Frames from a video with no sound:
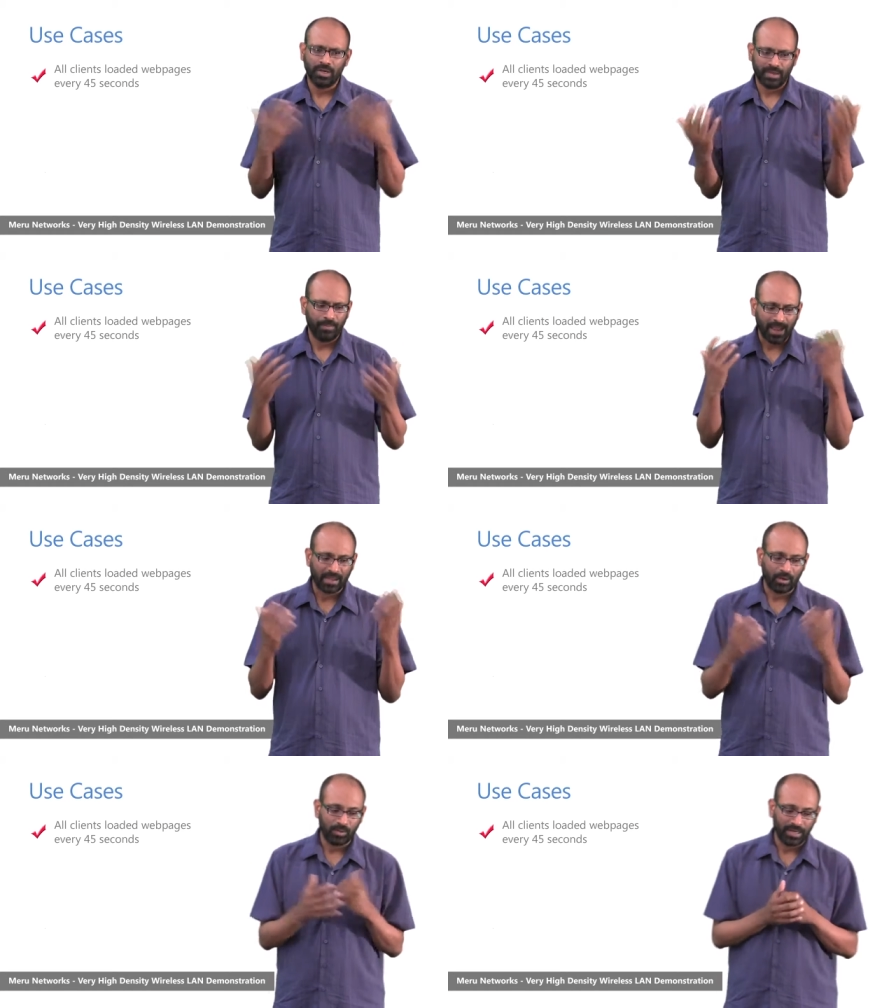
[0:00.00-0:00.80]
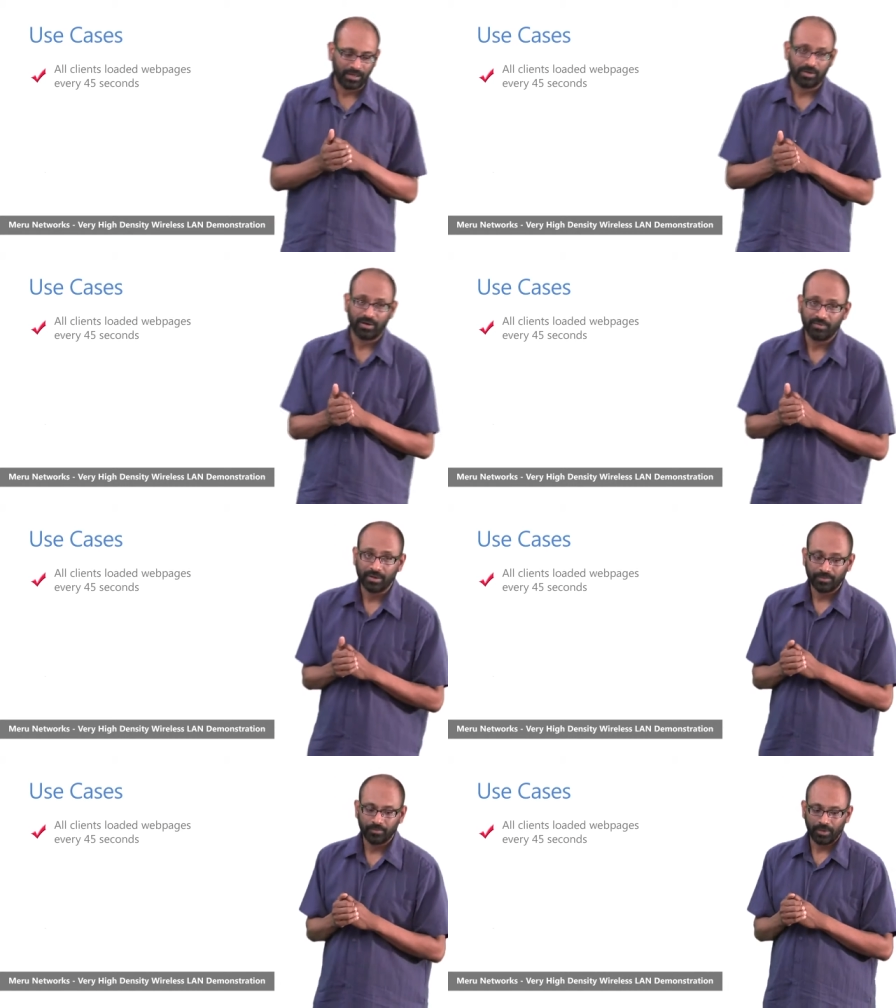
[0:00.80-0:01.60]
create background data traffic,
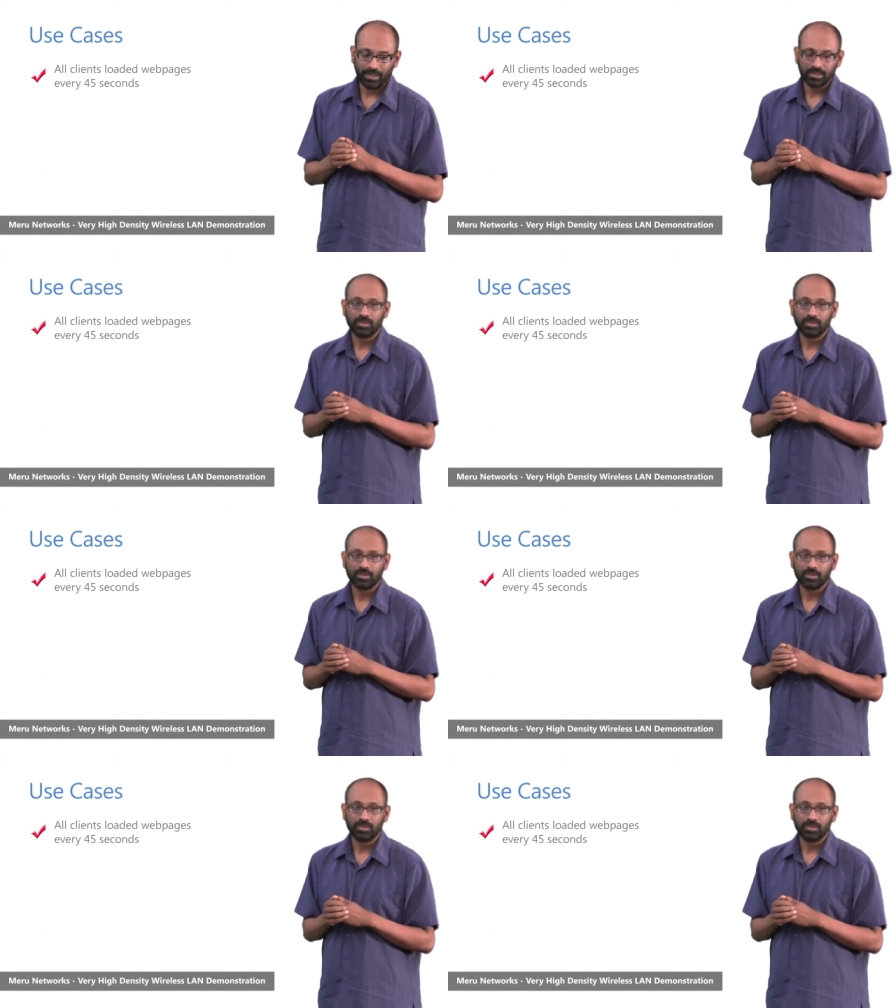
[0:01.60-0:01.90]
right?